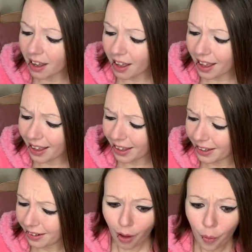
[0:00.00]

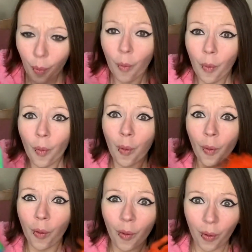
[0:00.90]

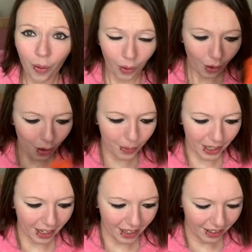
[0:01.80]
god! Oh my
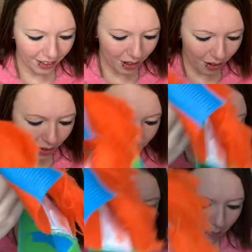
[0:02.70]
god.
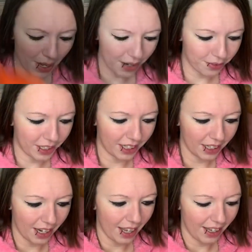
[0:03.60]
Oh my
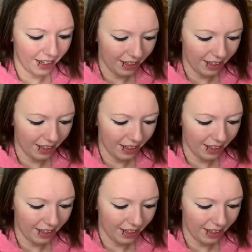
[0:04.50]
freaking god.